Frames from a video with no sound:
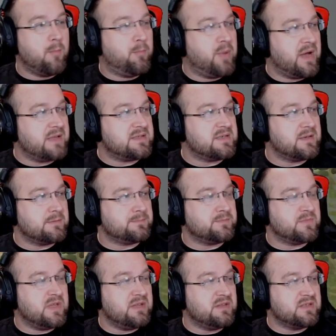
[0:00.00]
But
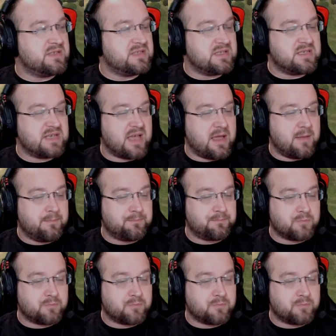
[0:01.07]
needless to say,